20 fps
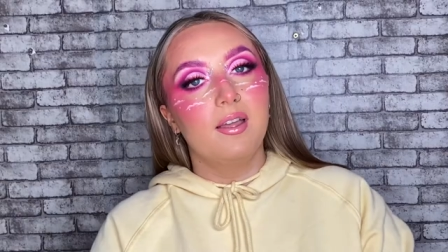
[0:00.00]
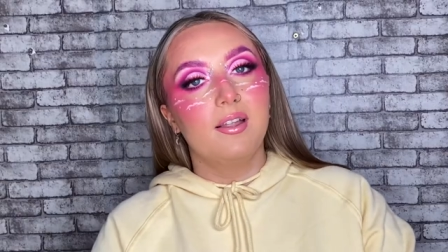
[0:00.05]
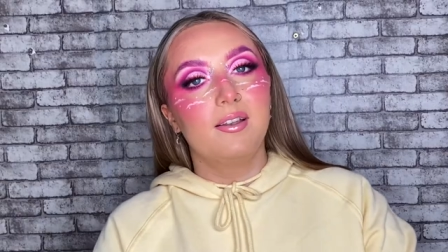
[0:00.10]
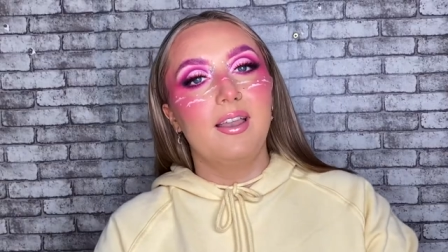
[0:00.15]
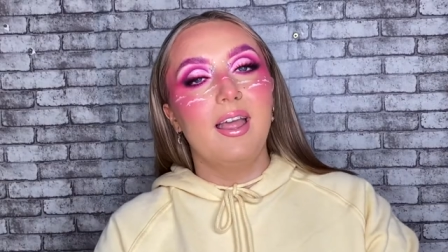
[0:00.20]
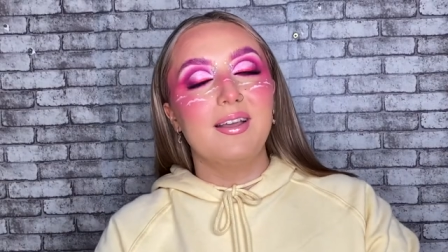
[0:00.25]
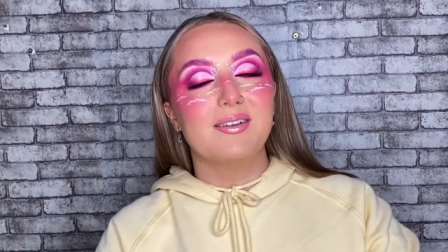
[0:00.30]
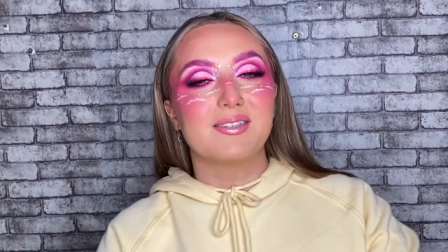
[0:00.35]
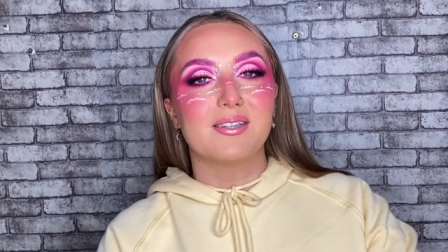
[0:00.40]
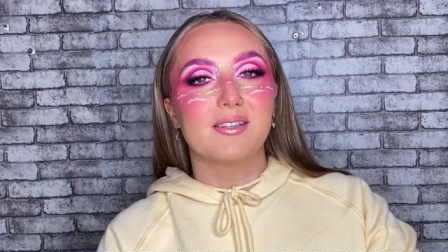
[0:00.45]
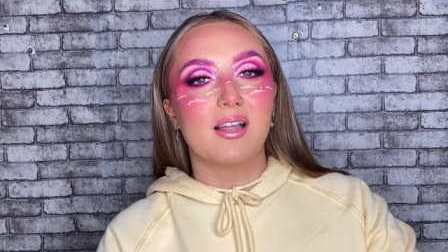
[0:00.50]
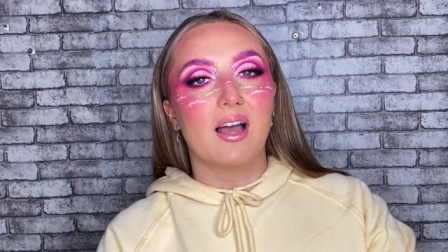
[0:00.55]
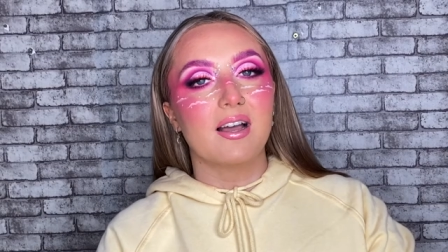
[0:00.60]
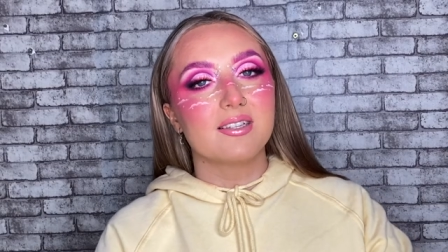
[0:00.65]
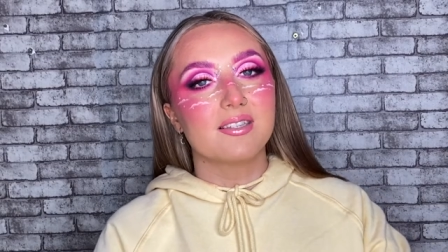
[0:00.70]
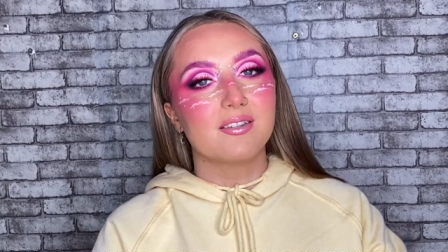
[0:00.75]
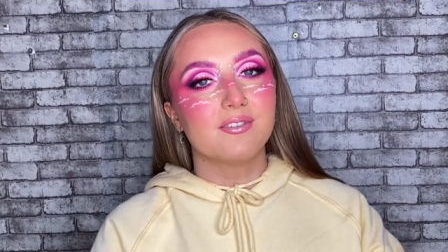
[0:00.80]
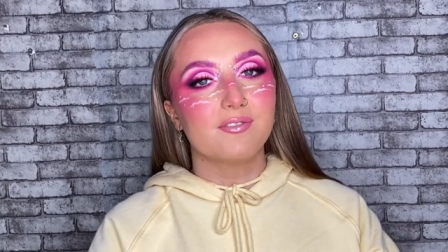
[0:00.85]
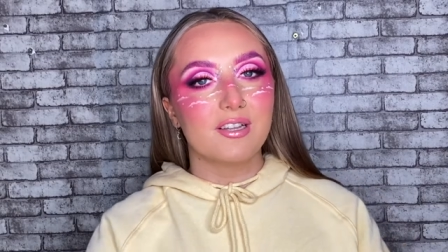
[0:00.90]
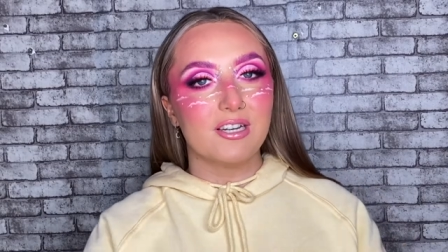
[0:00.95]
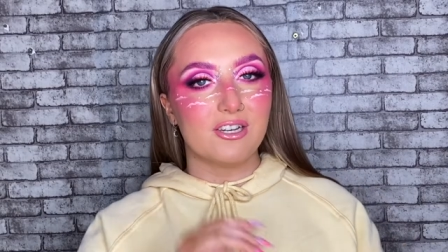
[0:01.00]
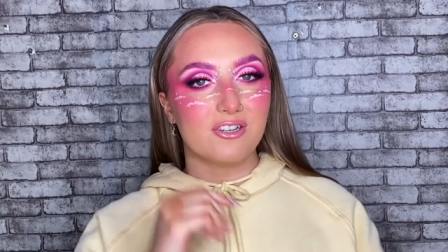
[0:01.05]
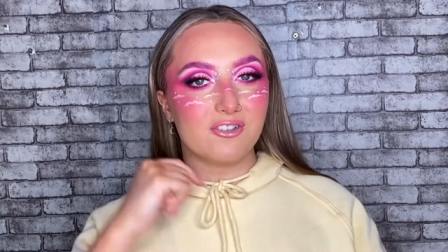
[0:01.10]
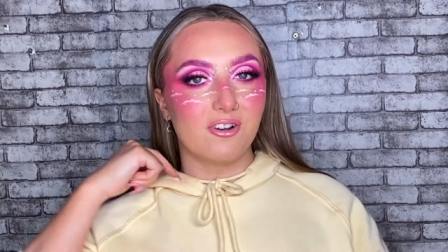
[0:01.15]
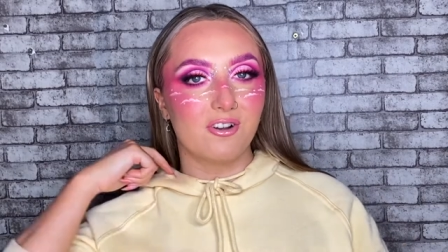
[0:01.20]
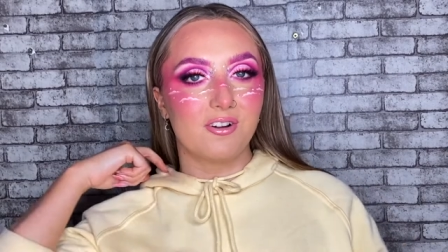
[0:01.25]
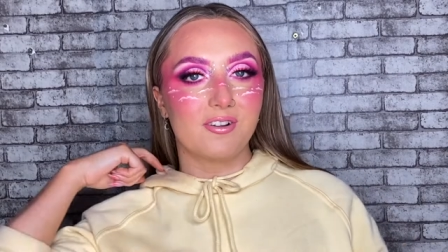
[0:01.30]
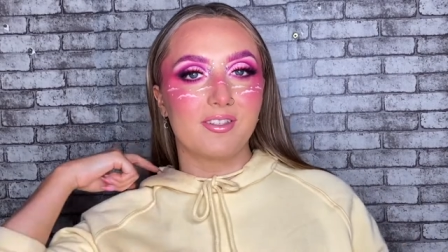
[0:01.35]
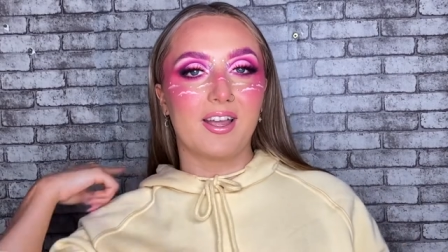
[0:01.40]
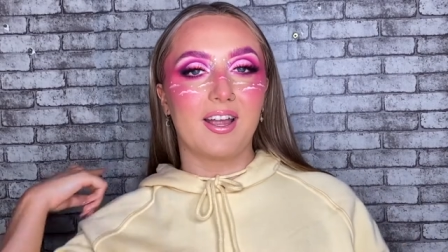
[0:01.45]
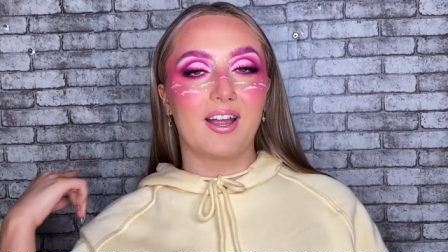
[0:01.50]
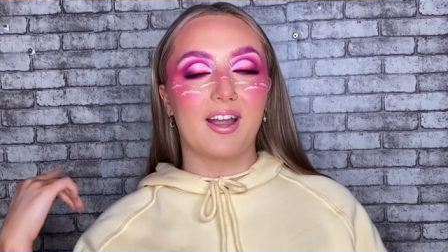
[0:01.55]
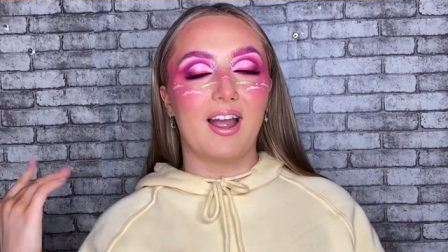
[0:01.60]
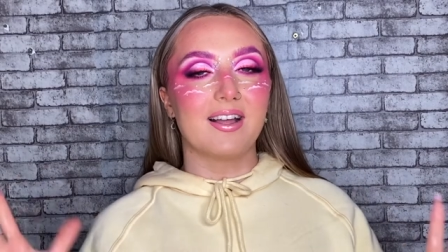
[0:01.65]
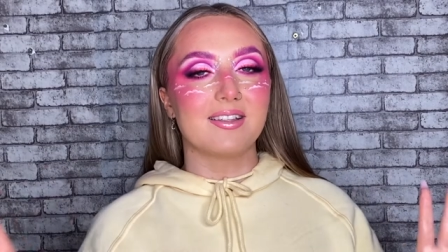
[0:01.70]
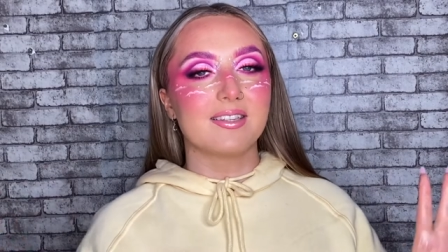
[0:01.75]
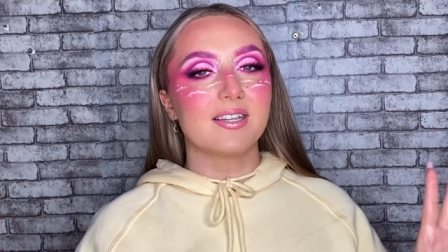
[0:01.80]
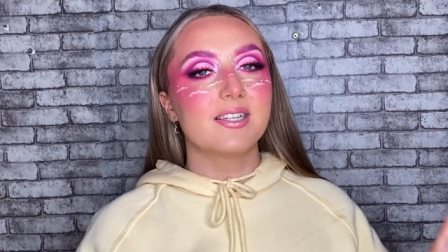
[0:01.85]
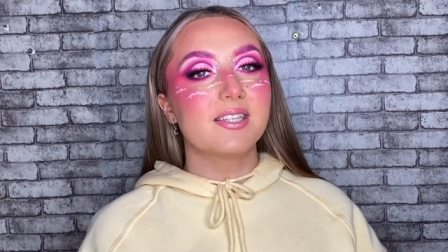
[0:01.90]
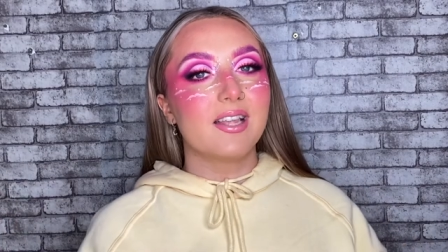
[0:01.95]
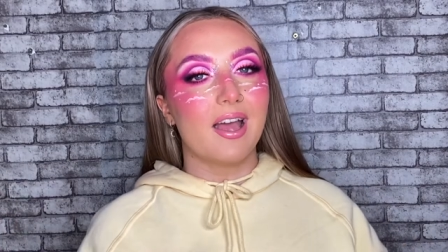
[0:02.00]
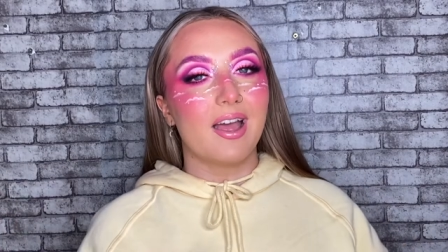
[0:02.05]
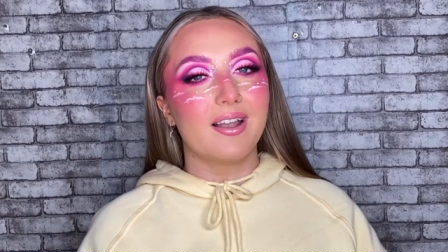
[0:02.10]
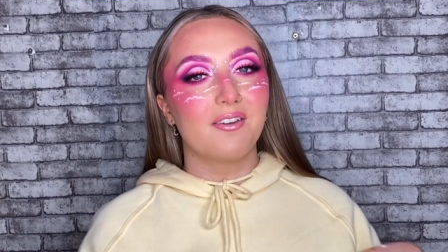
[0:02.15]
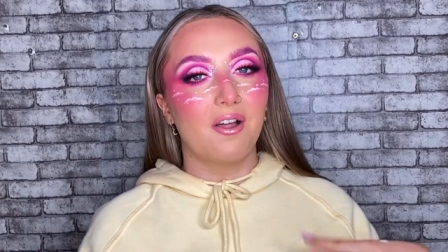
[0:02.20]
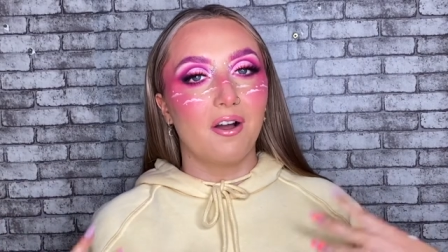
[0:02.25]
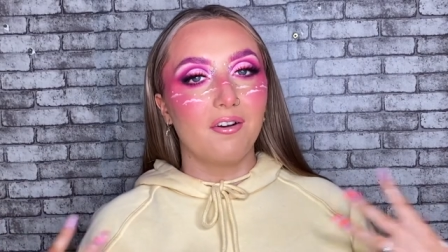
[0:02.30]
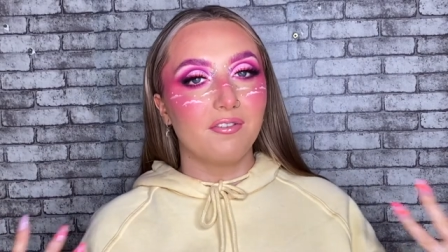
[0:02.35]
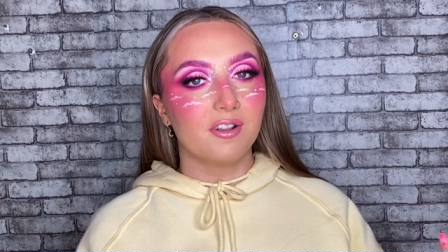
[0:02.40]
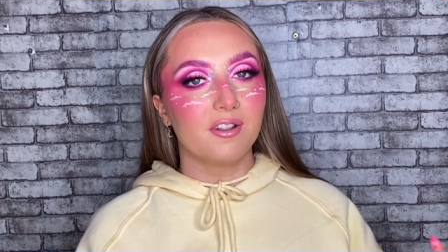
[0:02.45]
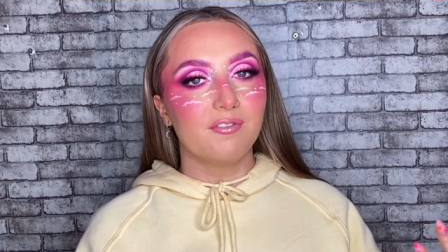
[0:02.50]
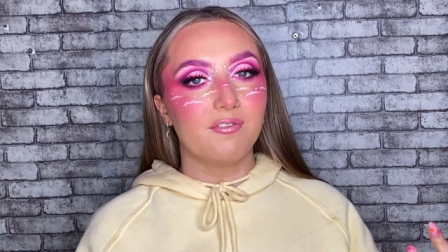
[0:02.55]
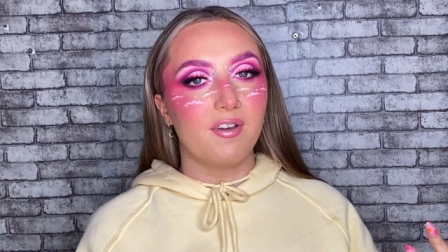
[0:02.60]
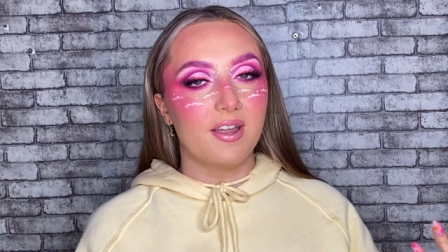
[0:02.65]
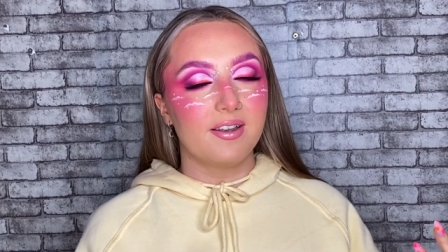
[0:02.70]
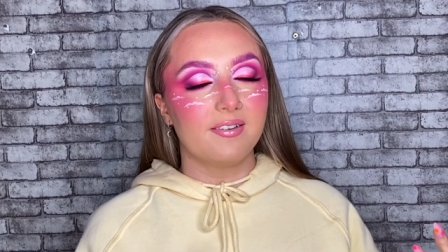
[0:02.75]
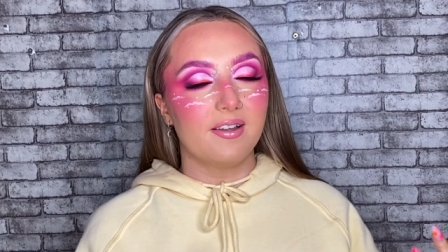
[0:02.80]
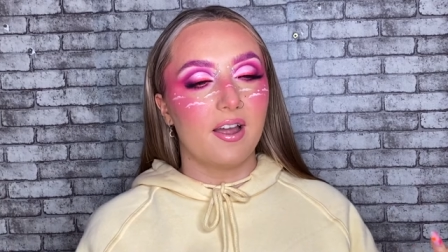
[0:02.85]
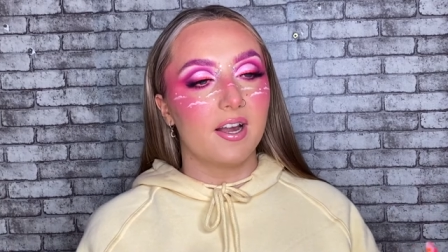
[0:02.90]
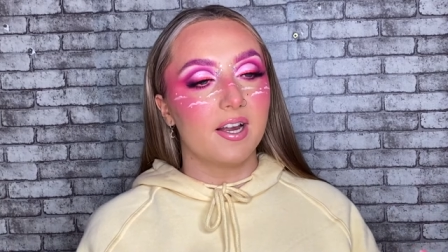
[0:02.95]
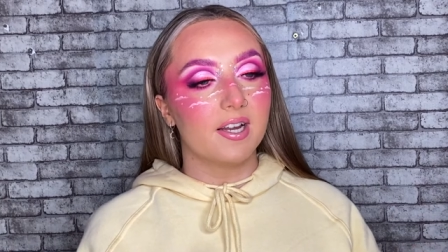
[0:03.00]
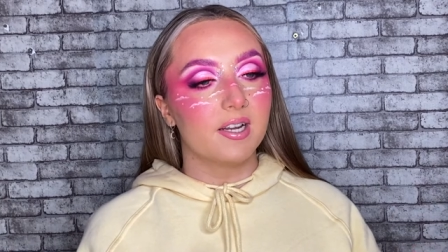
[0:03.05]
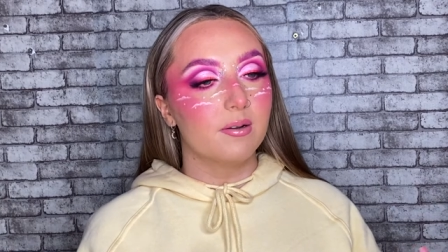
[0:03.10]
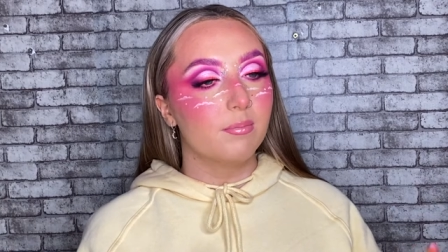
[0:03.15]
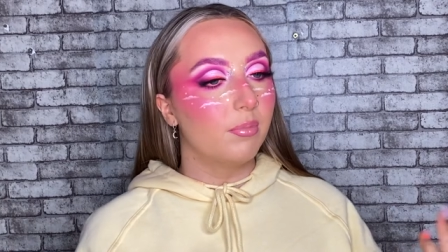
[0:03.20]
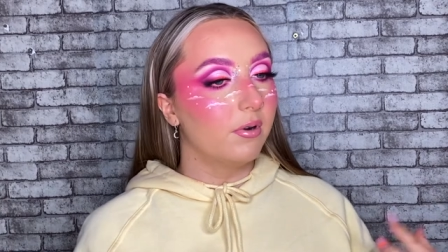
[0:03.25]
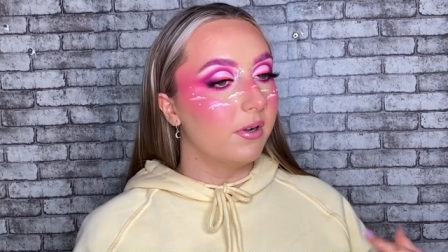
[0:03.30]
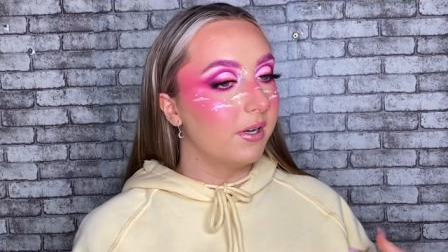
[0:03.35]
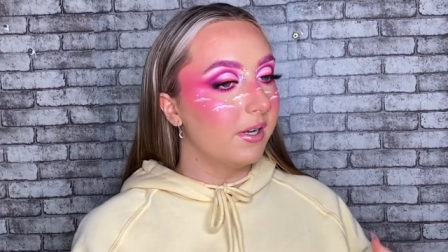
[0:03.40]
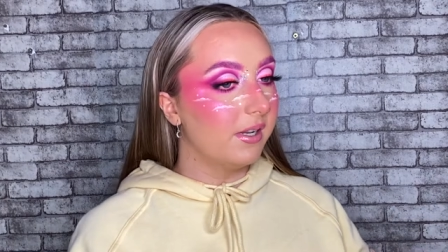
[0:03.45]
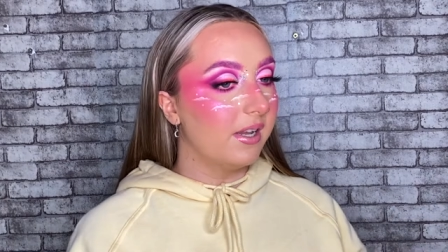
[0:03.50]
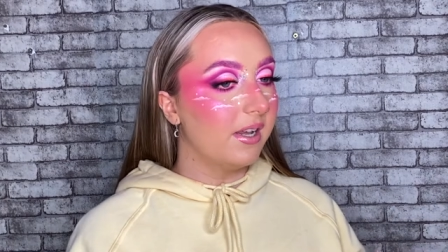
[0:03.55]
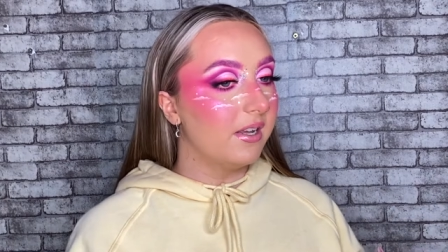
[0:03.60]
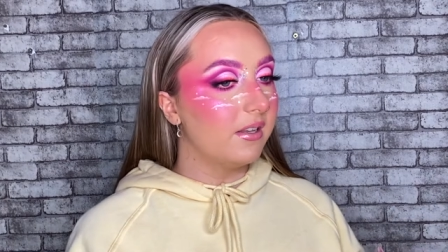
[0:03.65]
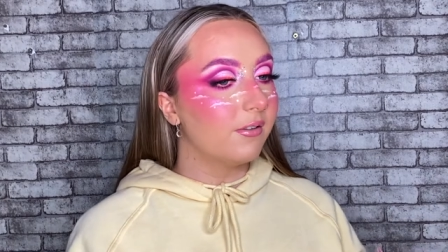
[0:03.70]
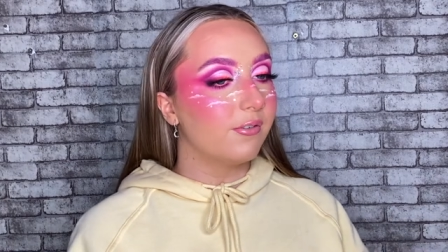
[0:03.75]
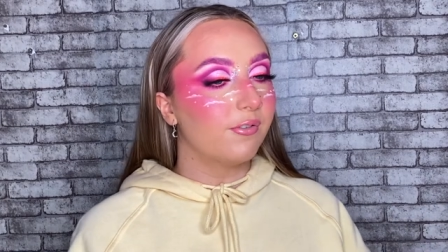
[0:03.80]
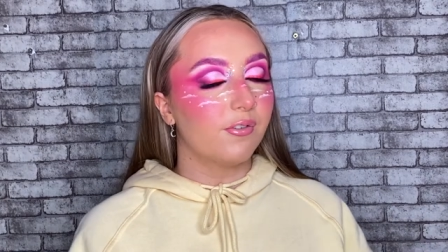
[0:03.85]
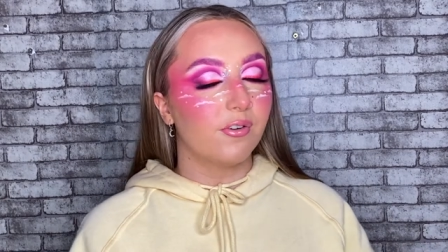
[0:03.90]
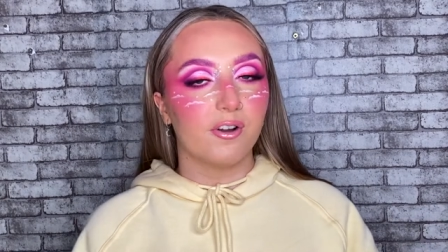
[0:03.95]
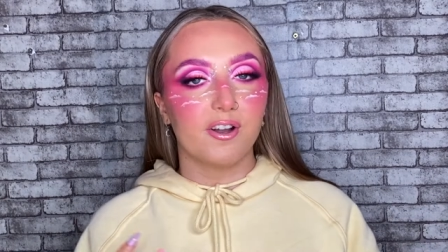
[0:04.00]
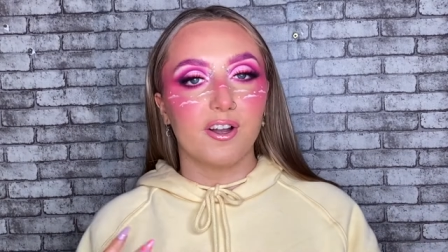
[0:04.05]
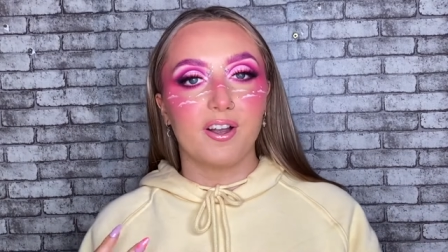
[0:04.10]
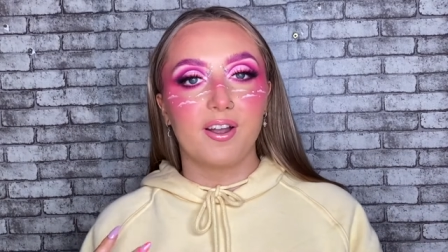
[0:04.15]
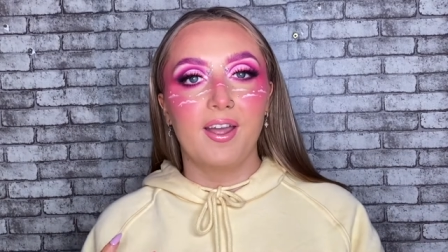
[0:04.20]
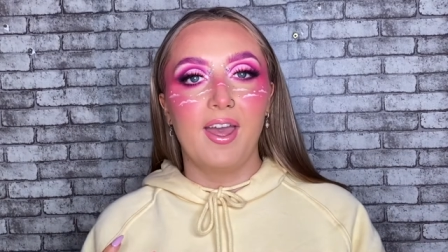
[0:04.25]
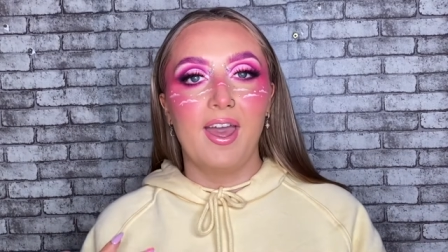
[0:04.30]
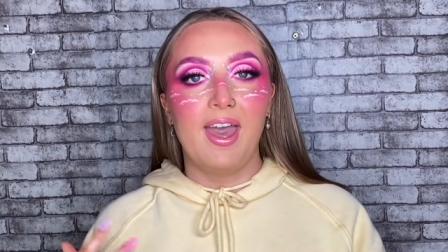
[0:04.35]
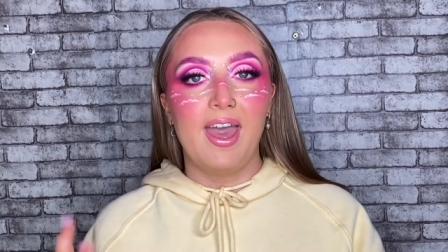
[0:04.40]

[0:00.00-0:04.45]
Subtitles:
Now, so that is the finished look there. As I said, not for the faint-hearted, but it is for